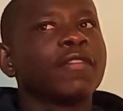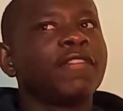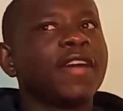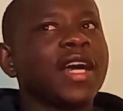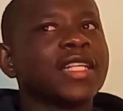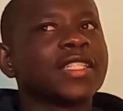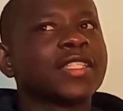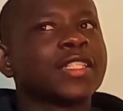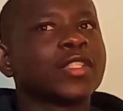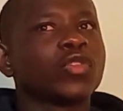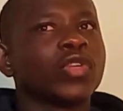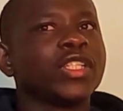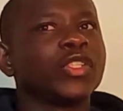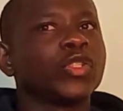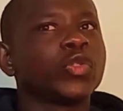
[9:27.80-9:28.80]
First, to
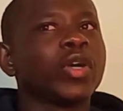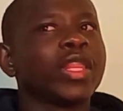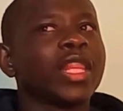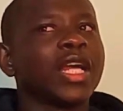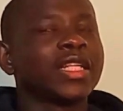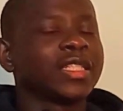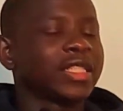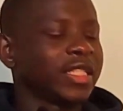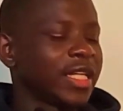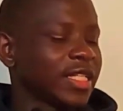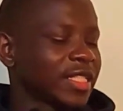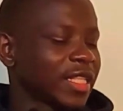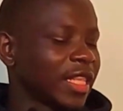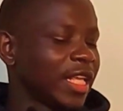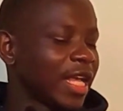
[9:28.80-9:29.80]
ensure that,
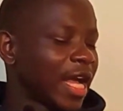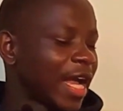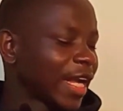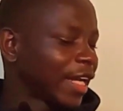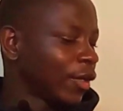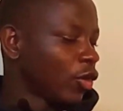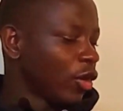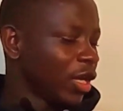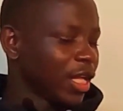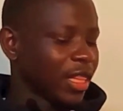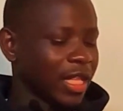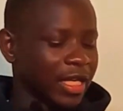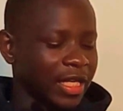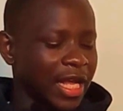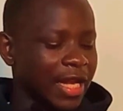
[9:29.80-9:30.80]
yes, they acknowledge
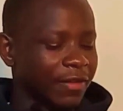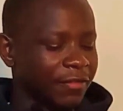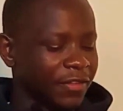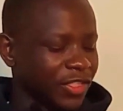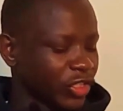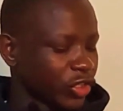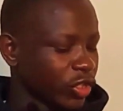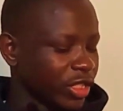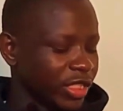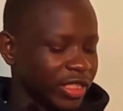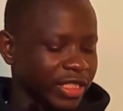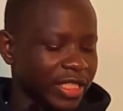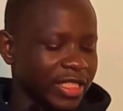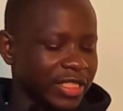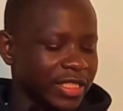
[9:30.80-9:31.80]
that artificial
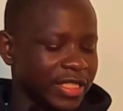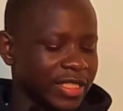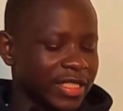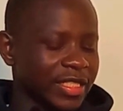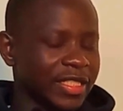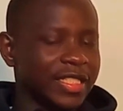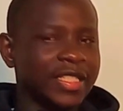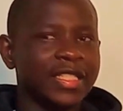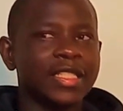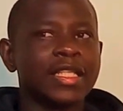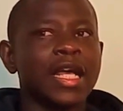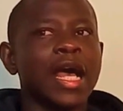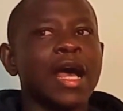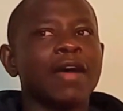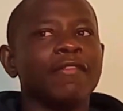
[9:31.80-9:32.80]
intelligence is
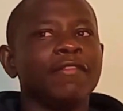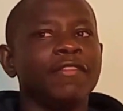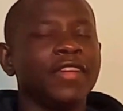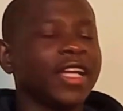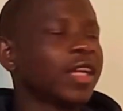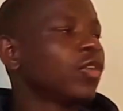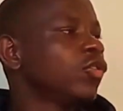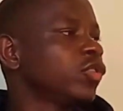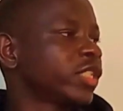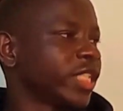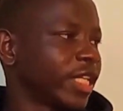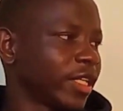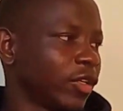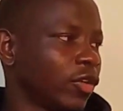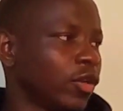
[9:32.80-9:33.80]
a very good
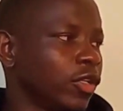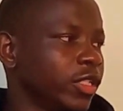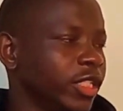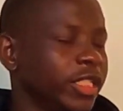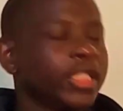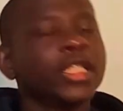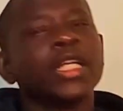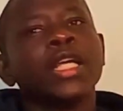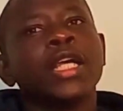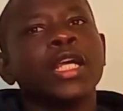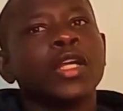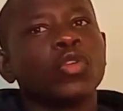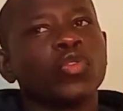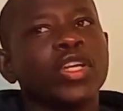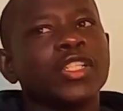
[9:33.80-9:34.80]
technology
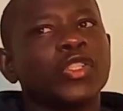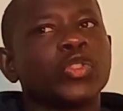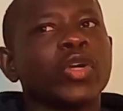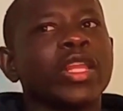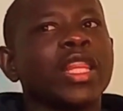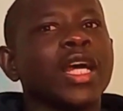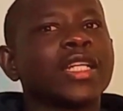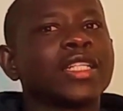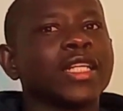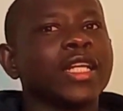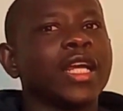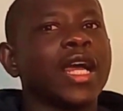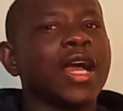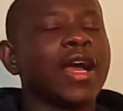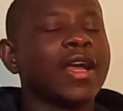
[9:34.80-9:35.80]
to ensure that
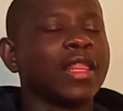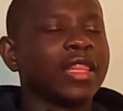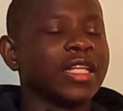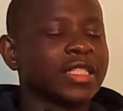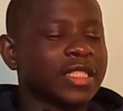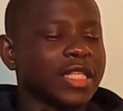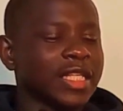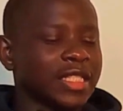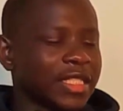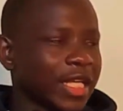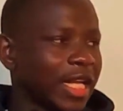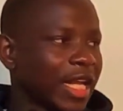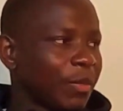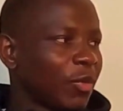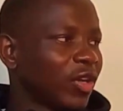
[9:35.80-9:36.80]
the
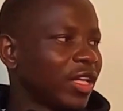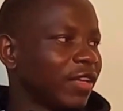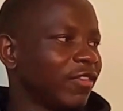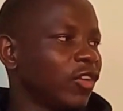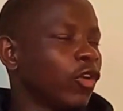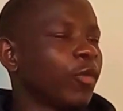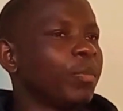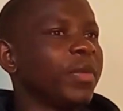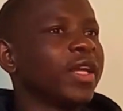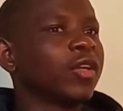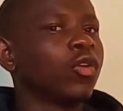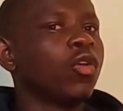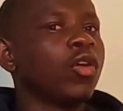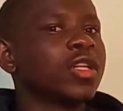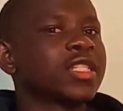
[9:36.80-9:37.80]
Sustainable Development
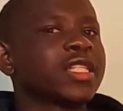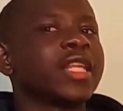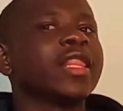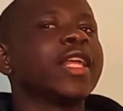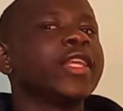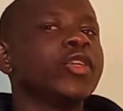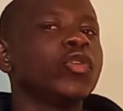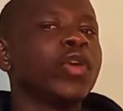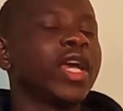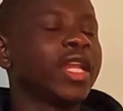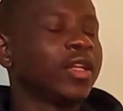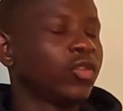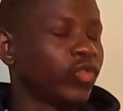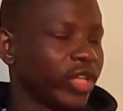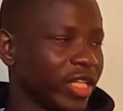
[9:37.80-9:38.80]
Goals and the
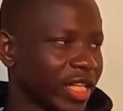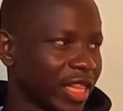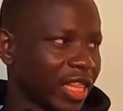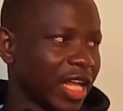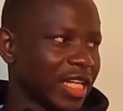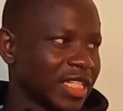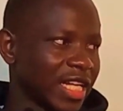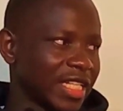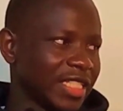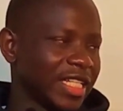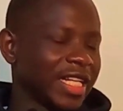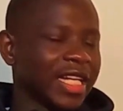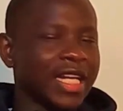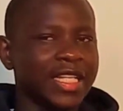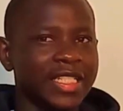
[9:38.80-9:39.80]
UN 2030
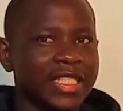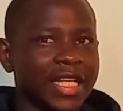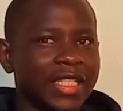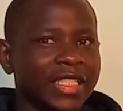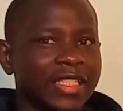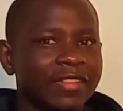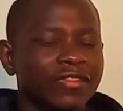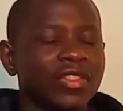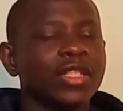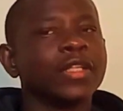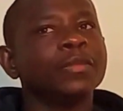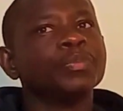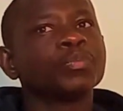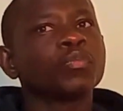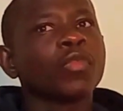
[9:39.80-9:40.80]
agenda is achieved.
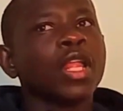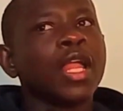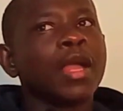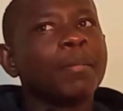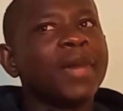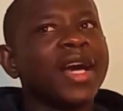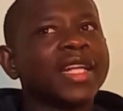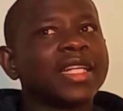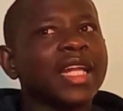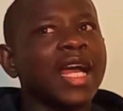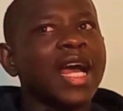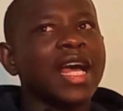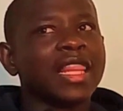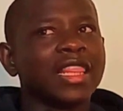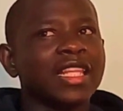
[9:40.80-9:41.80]
But
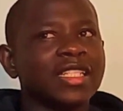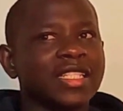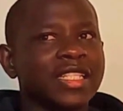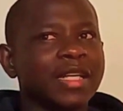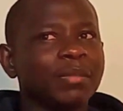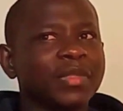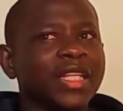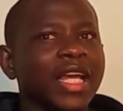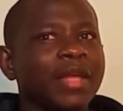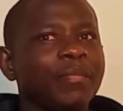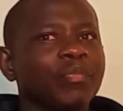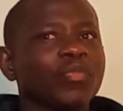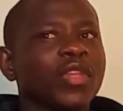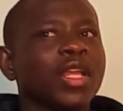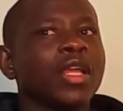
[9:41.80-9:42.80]
at the same
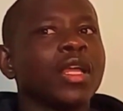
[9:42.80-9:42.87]
time,